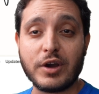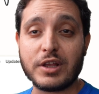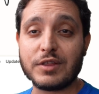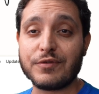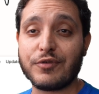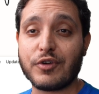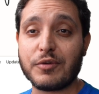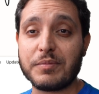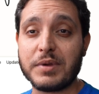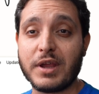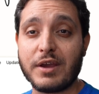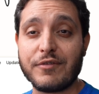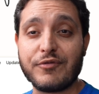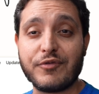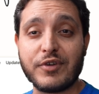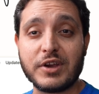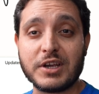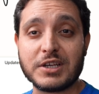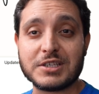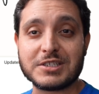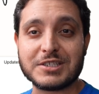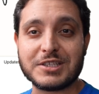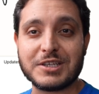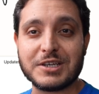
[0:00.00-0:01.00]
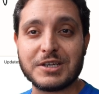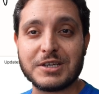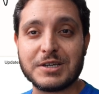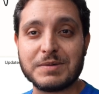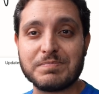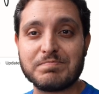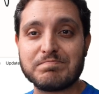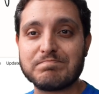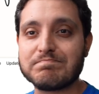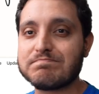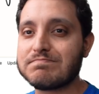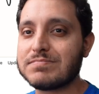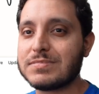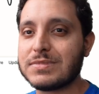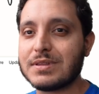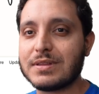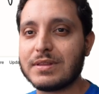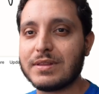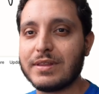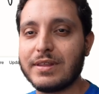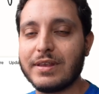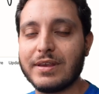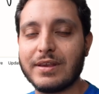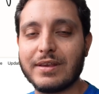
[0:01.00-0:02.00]
and for me I think it's the
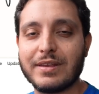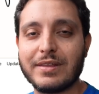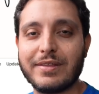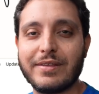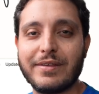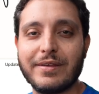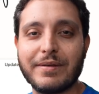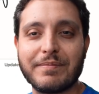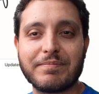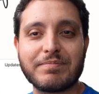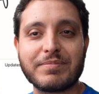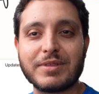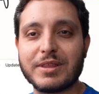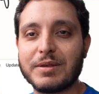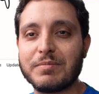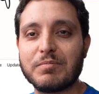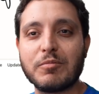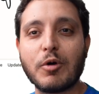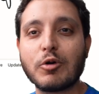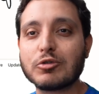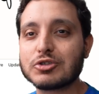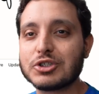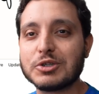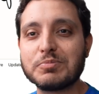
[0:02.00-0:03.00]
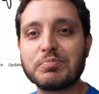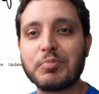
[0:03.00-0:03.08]
most